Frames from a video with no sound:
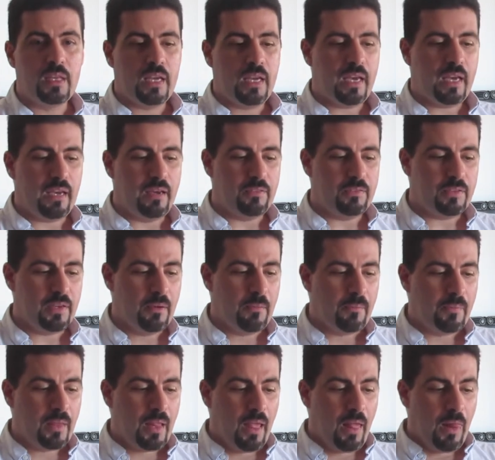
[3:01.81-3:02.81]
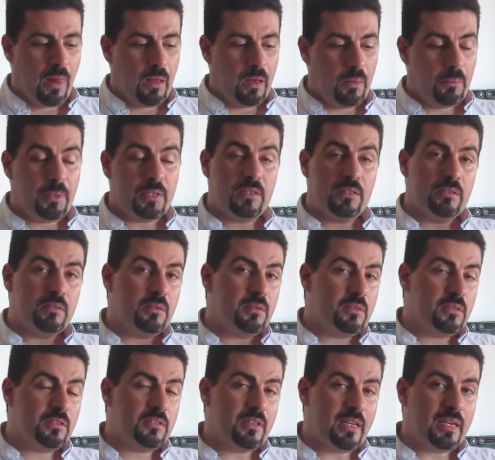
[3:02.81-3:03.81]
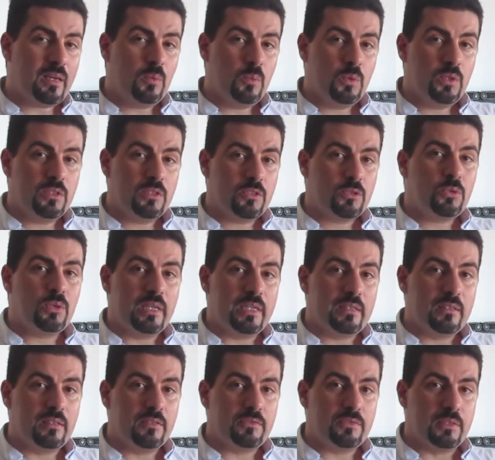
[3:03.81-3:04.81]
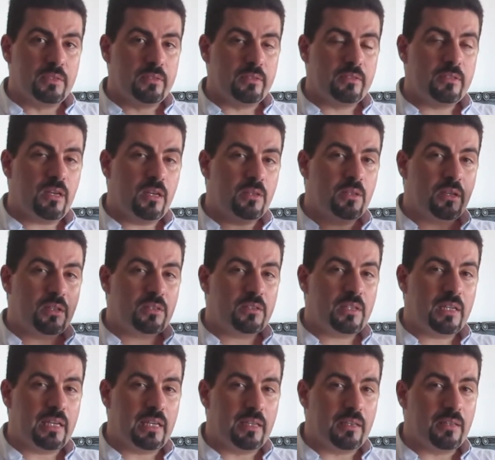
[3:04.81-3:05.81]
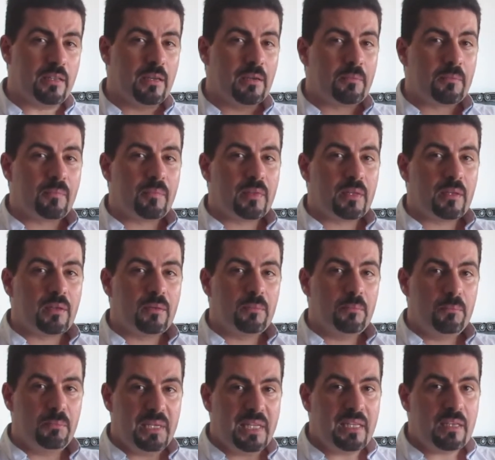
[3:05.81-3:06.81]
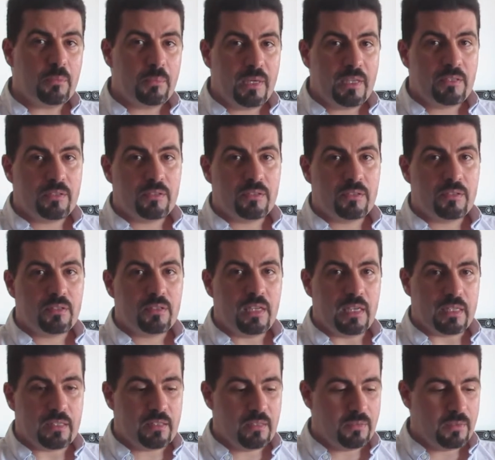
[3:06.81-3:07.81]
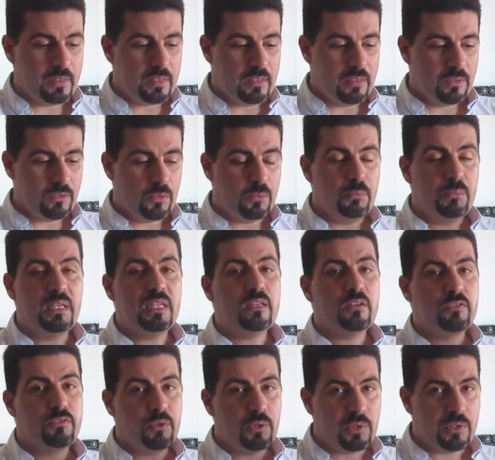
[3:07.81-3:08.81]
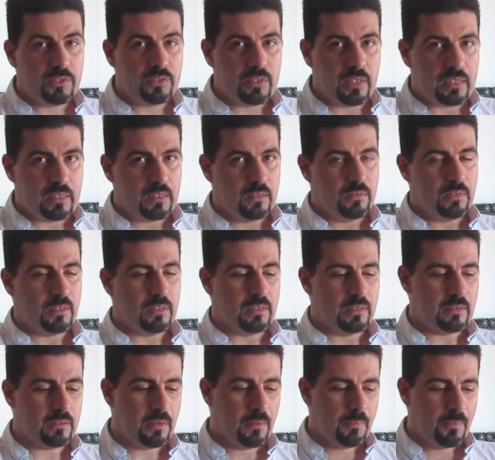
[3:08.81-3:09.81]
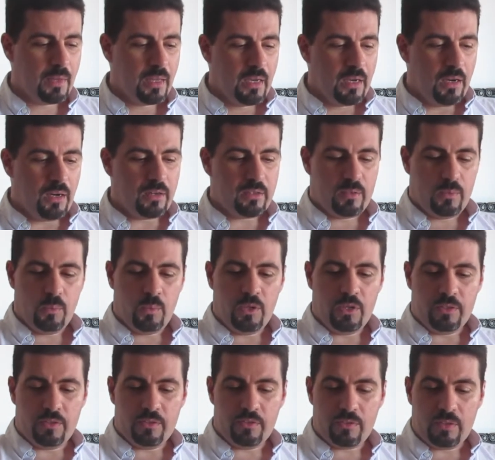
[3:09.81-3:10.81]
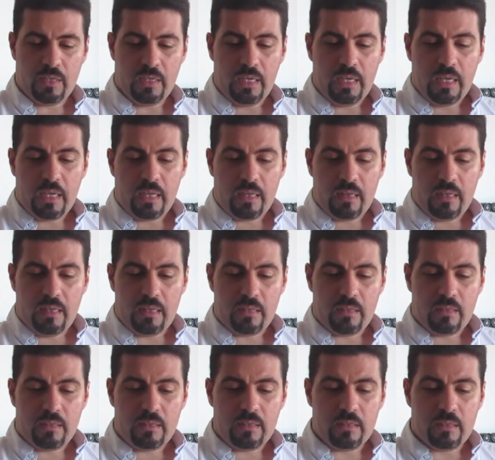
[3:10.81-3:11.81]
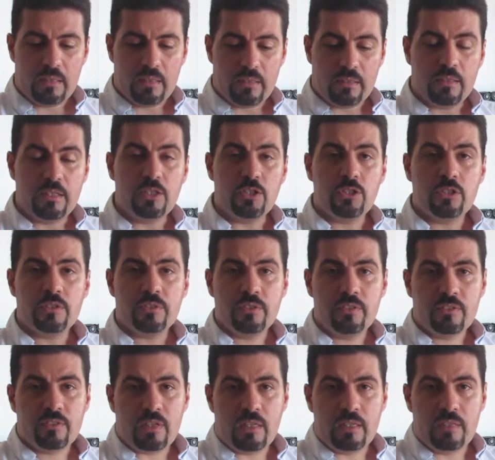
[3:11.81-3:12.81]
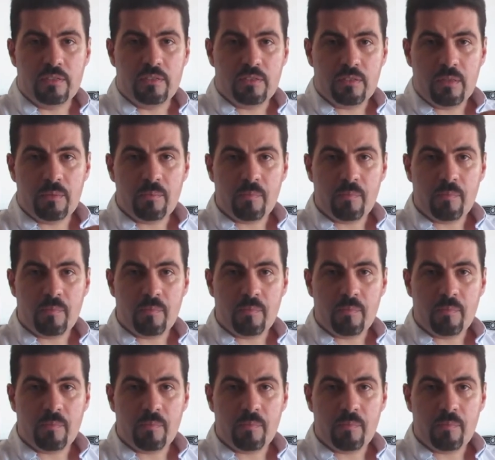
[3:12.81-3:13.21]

have. But the second one is quite different. On the other hand, meaning-based activities or meaning-focused activities are the ones that teacher designs